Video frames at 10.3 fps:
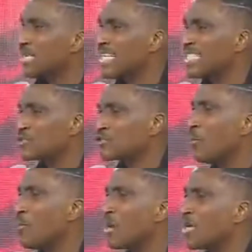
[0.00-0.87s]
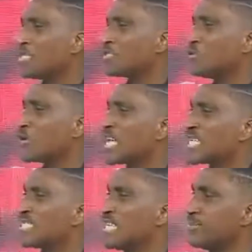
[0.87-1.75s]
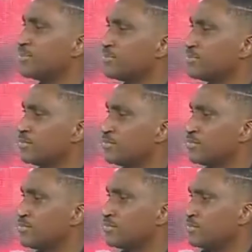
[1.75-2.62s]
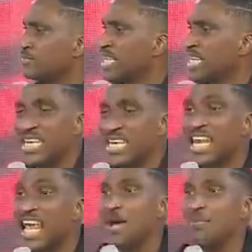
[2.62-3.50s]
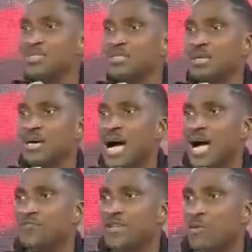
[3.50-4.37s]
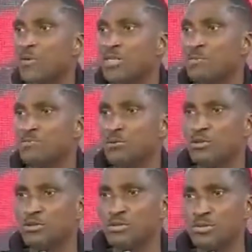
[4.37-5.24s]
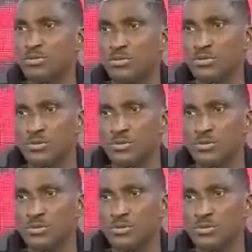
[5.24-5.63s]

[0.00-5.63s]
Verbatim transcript: is somebody's daughter's name, named after what they produce.